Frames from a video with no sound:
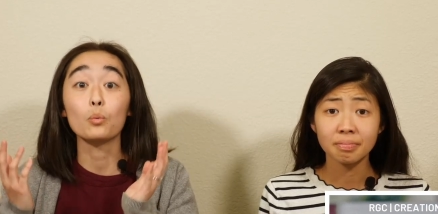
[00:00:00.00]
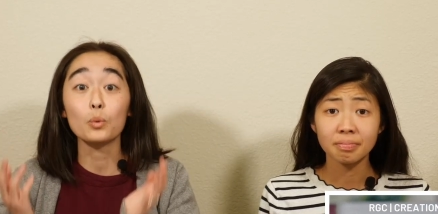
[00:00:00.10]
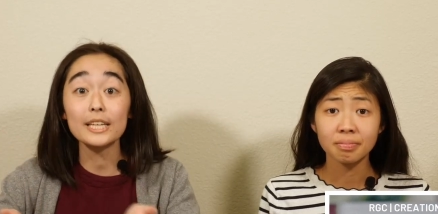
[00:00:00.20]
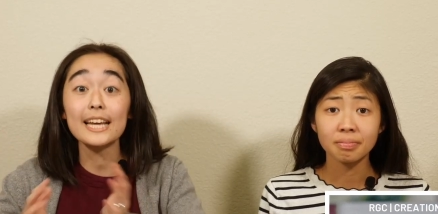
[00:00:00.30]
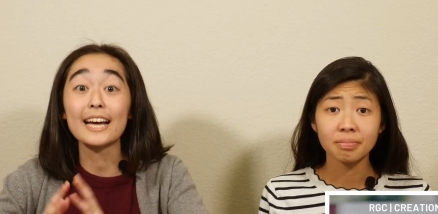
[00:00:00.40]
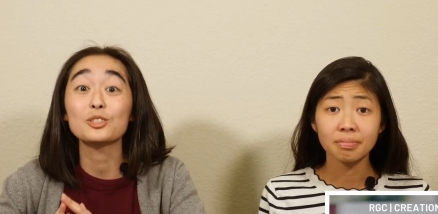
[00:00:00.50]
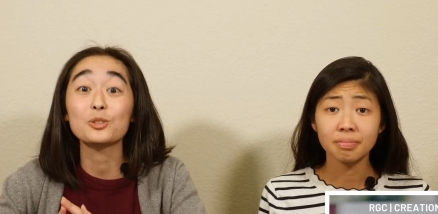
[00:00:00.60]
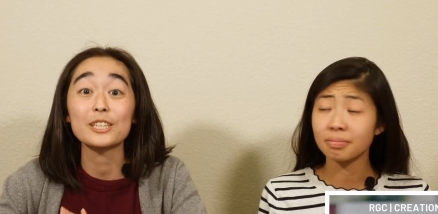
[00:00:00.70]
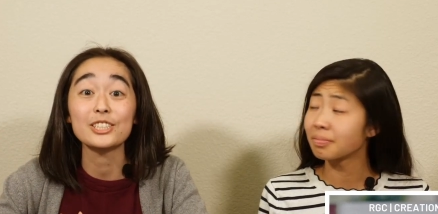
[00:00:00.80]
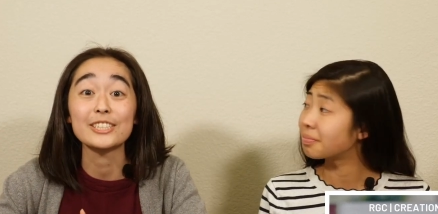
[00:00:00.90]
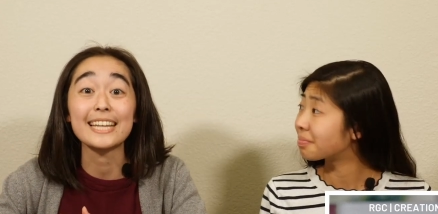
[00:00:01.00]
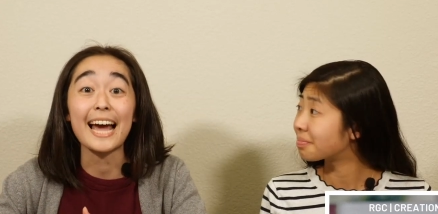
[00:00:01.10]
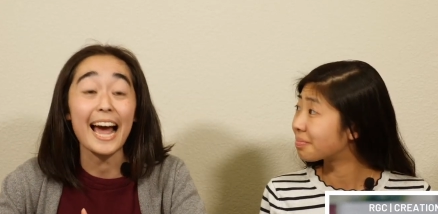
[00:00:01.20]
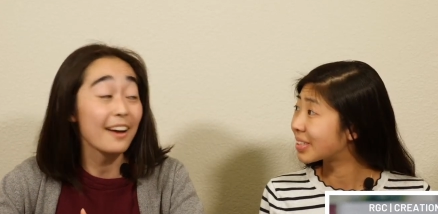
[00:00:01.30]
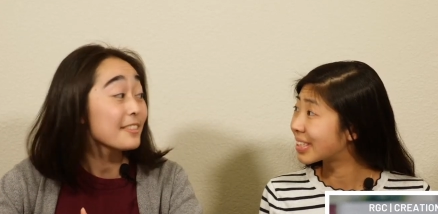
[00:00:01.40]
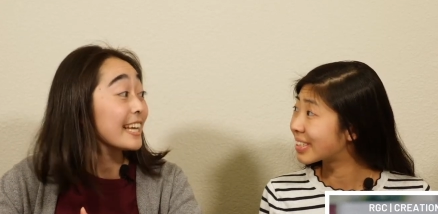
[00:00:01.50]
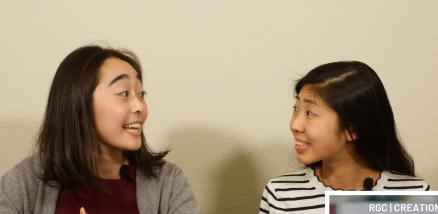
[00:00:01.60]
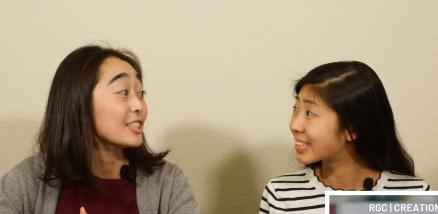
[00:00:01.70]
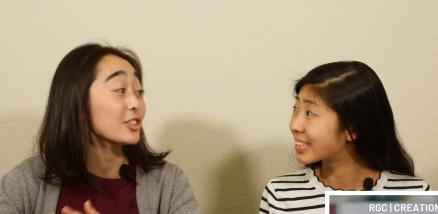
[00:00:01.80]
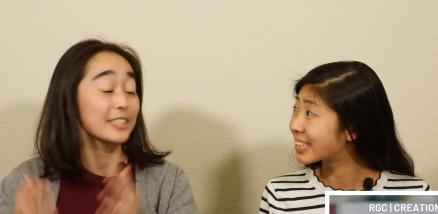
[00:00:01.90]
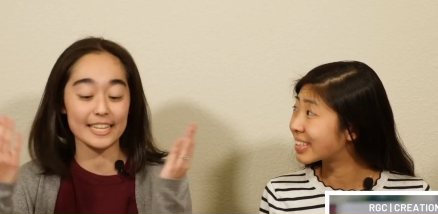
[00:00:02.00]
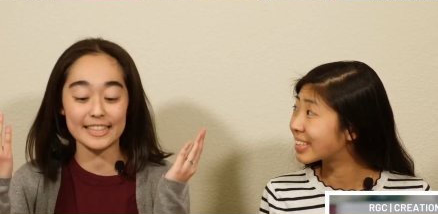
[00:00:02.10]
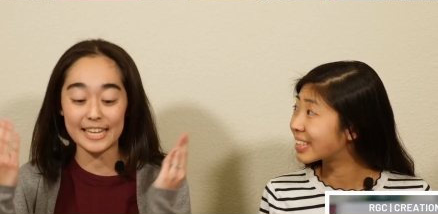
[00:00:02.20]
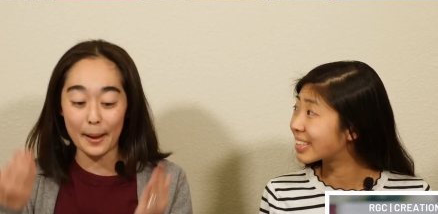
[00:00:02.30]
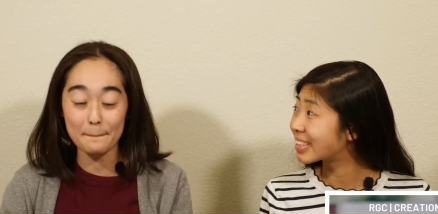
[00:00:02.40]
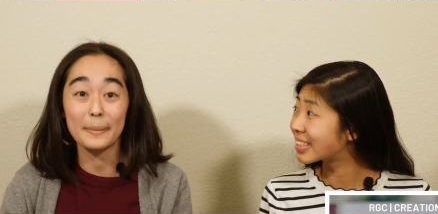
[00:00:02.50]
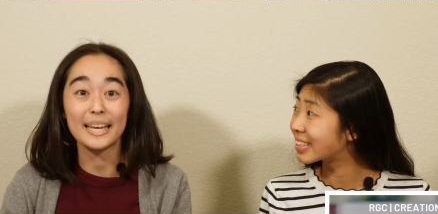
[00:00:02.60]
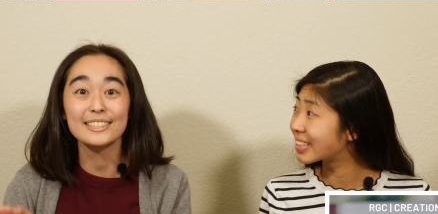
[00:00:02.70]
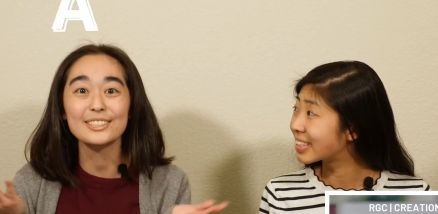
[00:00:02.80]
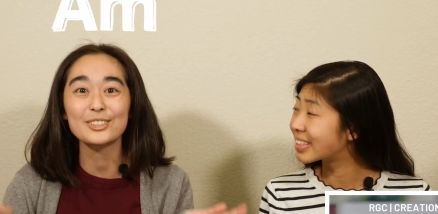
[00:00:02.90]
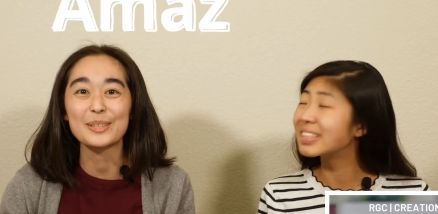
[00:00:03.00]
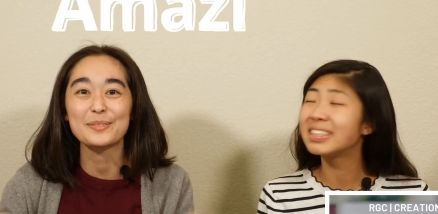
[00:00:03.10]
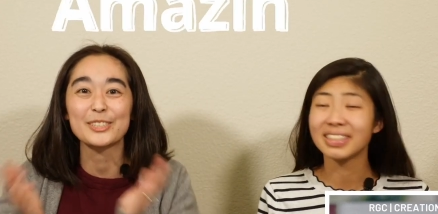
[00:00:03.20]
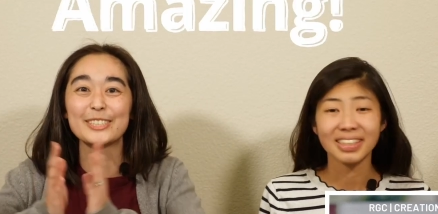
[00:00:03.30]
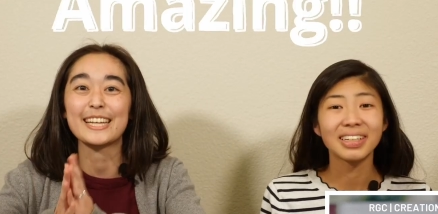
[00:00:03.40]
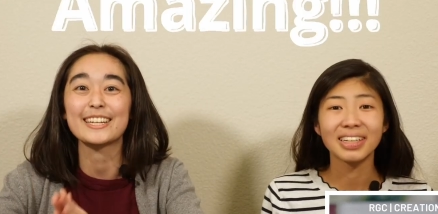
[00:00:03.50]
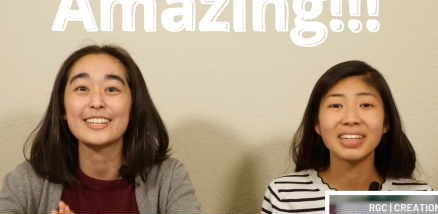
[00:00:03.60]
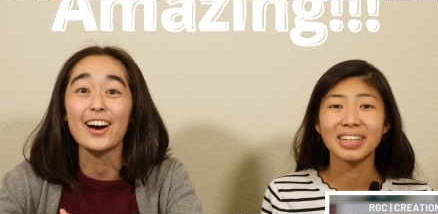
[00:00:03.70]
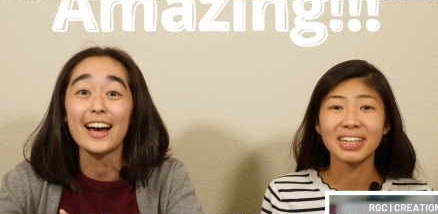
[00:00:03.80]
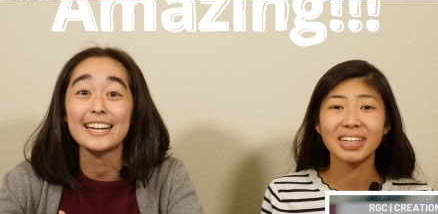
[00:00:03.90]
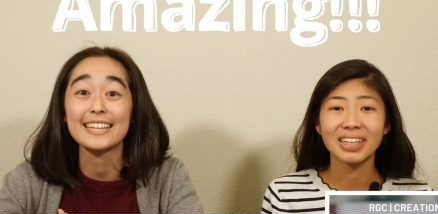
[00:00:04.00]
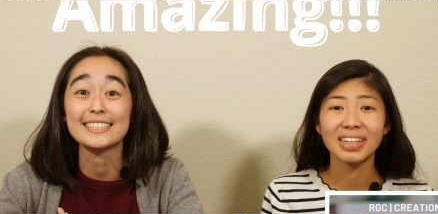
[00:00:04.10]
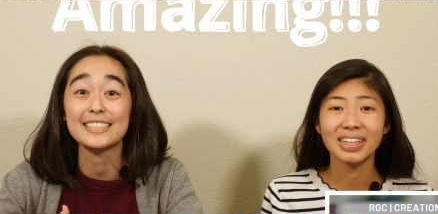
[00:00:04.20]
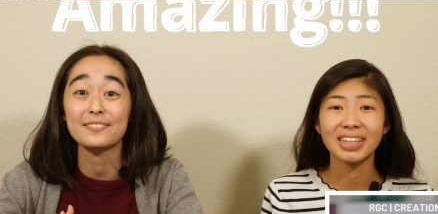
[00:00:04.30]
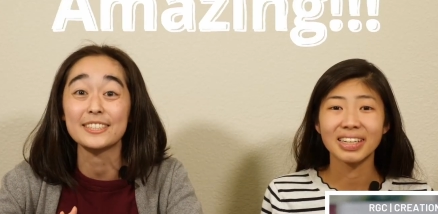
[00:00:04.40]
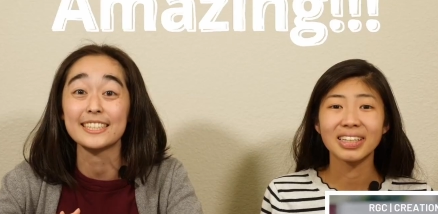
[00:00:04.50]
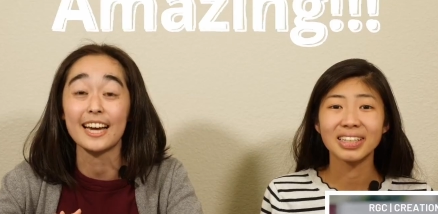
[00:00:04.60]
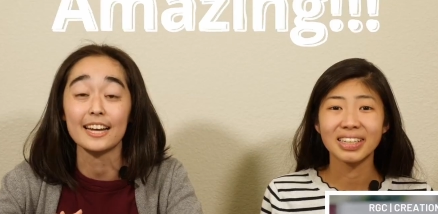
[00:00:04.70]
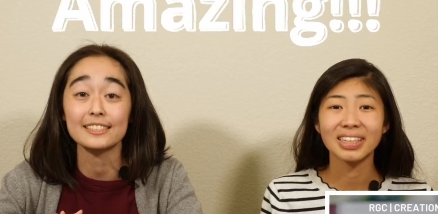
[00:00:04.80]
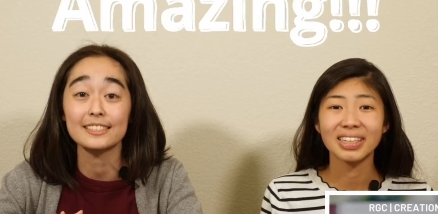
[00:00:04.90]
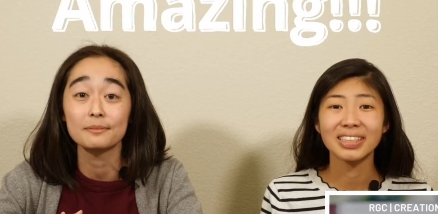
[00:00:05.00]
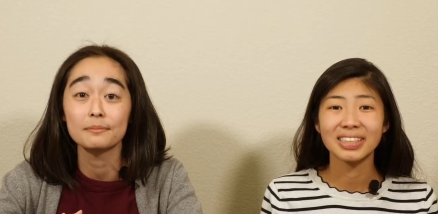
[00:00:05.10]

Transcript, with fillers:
Speaker 1: We as Christians have the answers in the amazing scriptures that God has given to us.